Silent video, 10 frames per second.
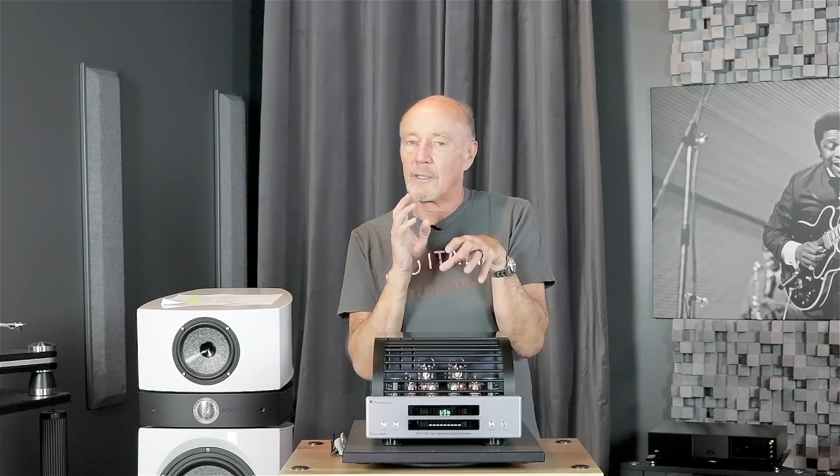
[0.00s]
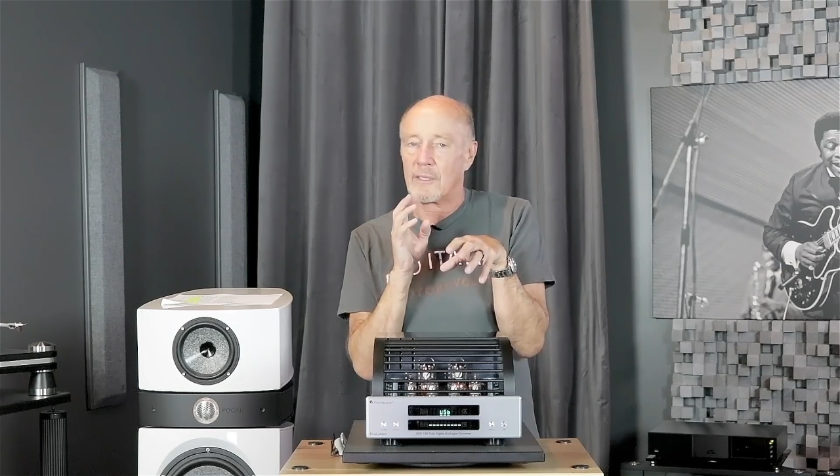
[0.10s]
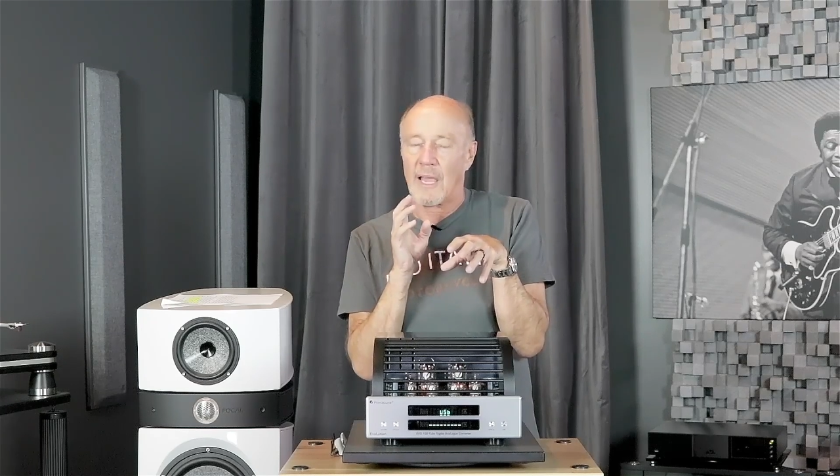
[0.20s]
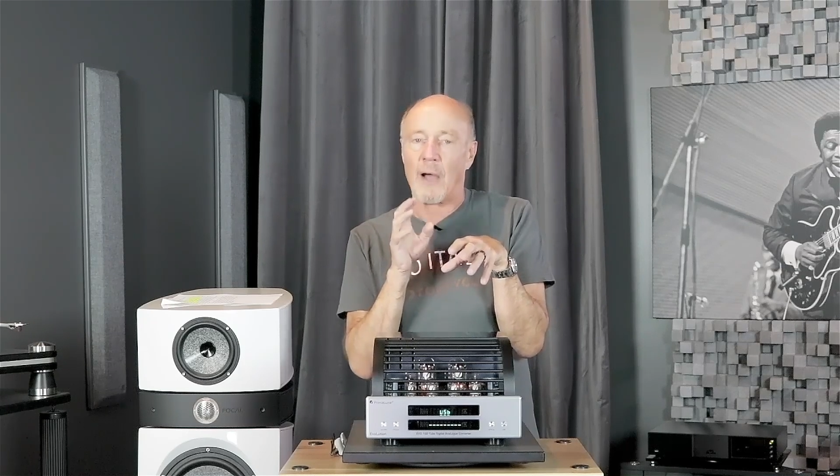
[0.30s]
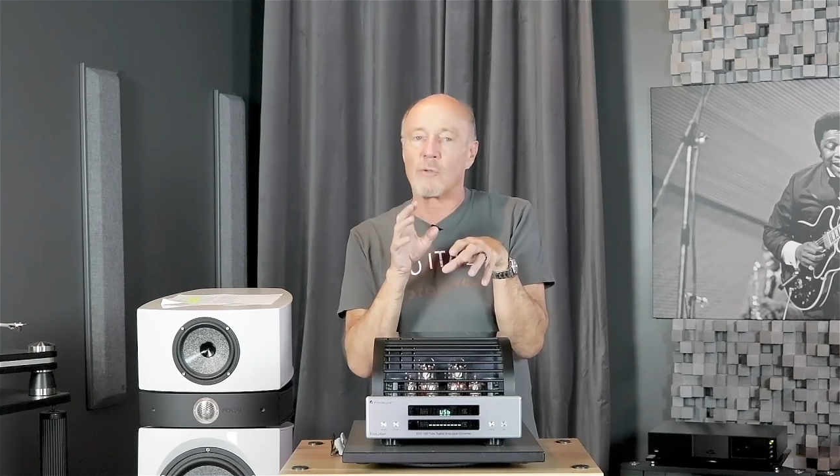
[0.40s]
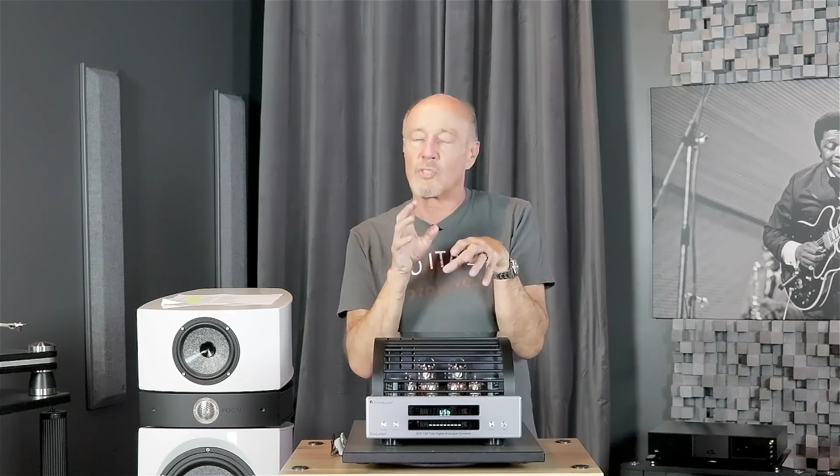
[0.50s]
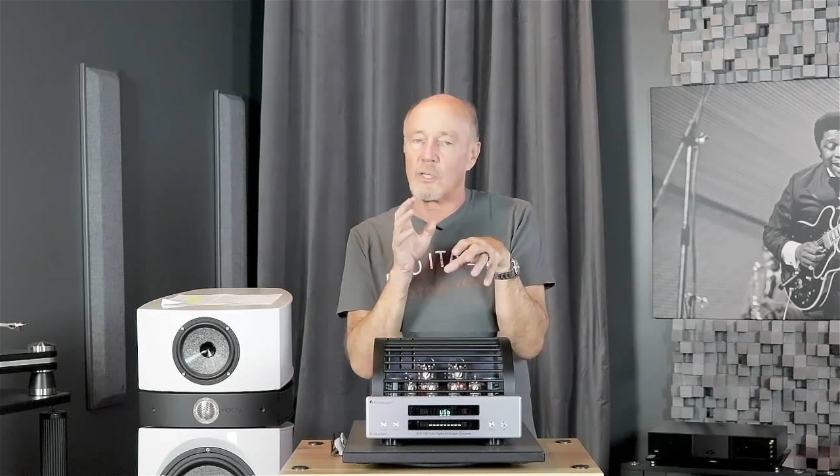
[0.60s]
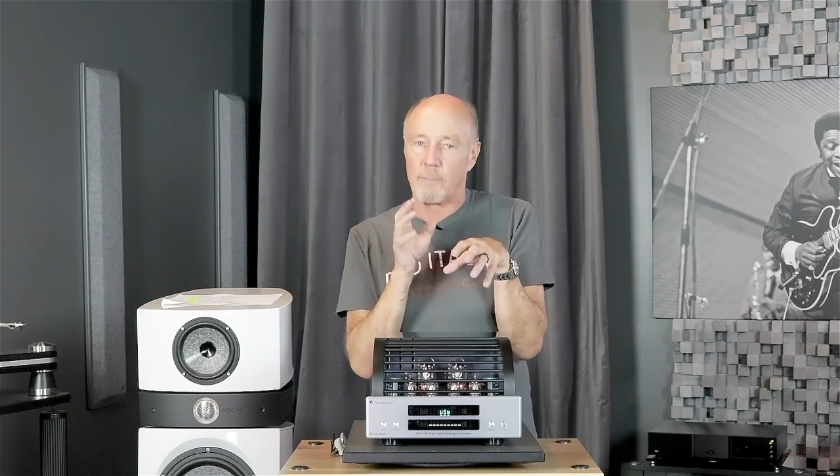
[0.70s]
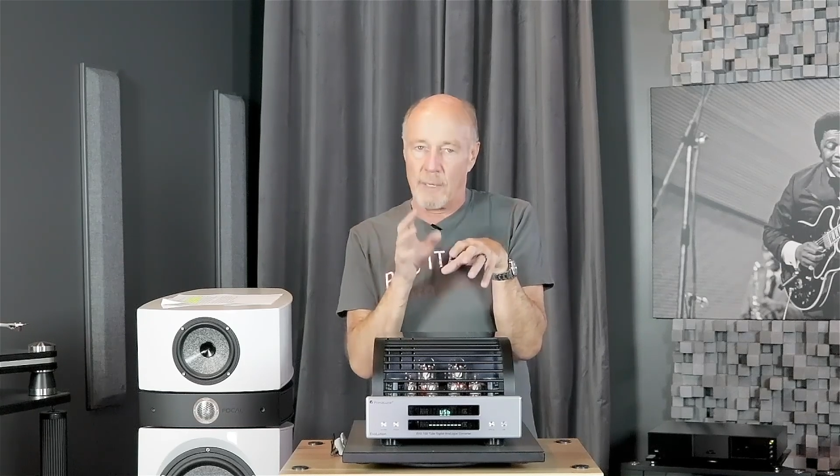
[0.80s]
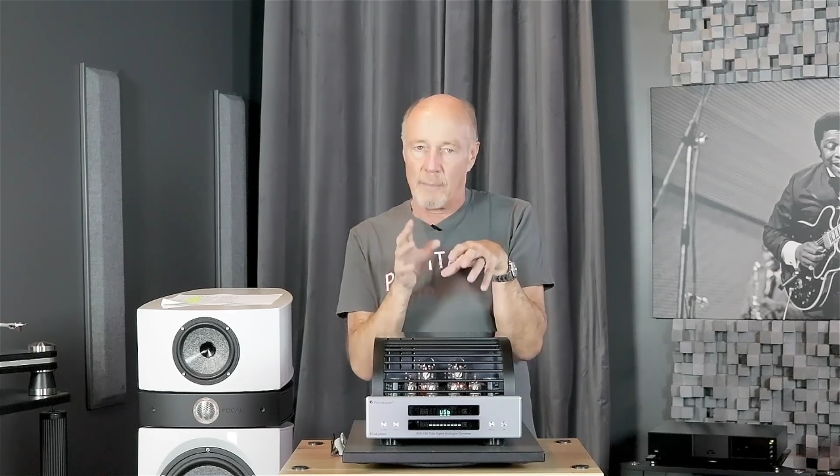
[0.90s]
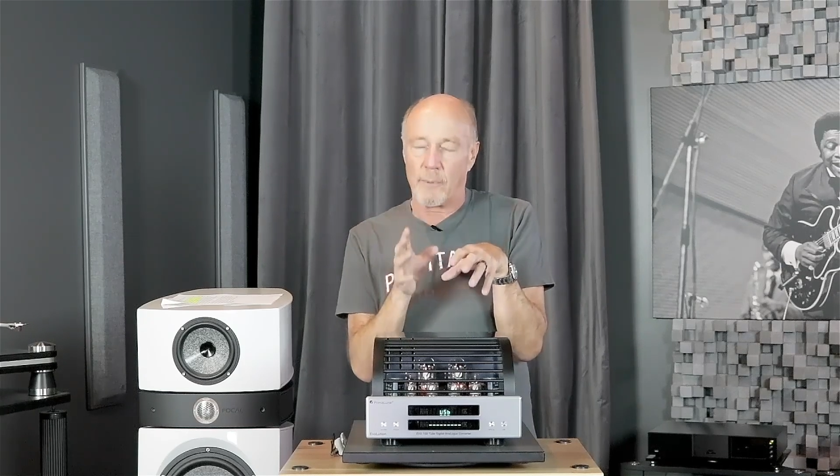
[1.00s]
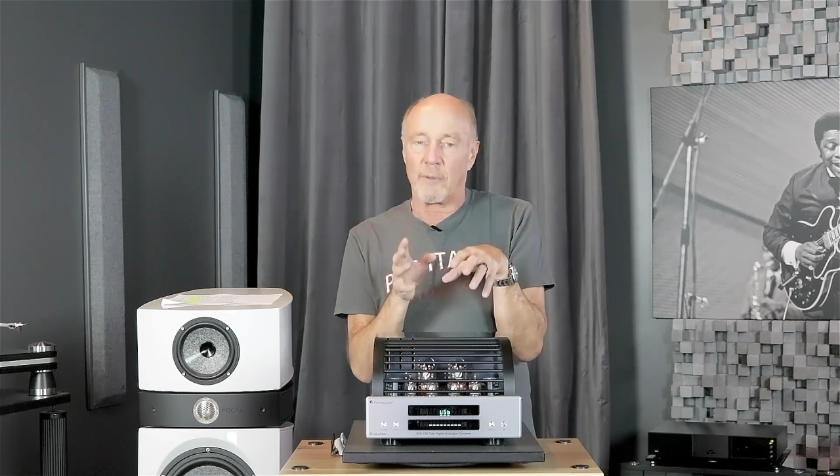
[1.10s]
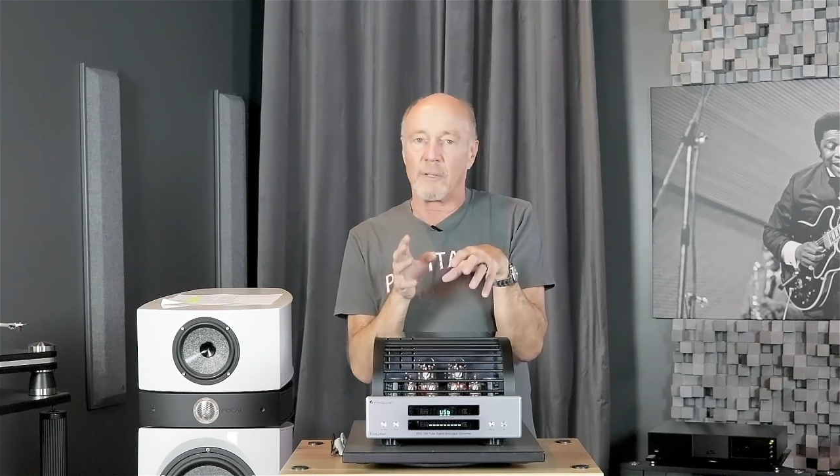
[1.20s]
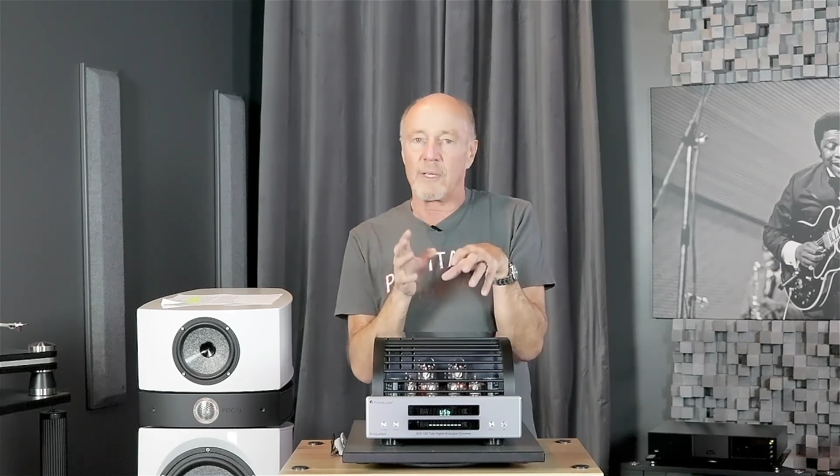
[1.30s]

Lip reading: gouging people.